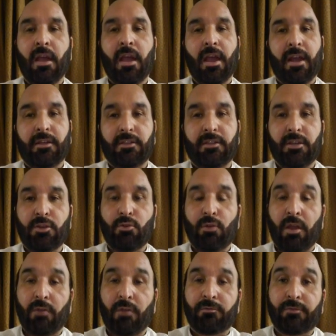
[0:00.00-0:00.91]
And then you
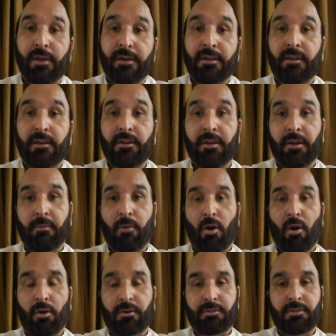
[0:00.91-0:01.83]
have final
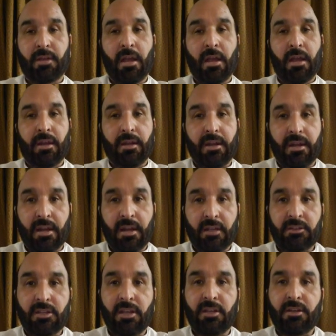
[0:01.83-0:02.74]
remarks.
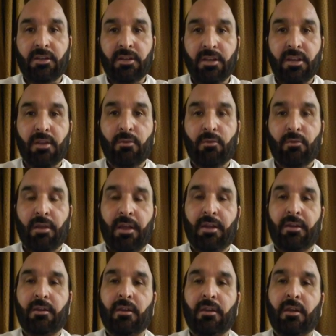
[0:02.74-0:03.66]
Nothing new
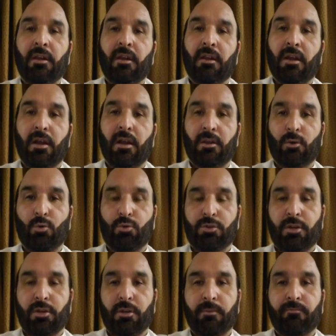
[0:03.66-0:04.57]
in
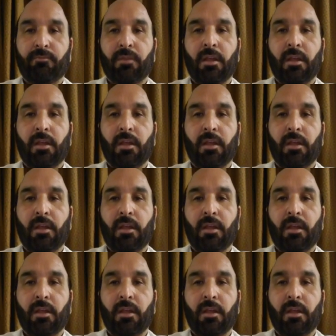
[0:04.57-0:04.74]
conclusion.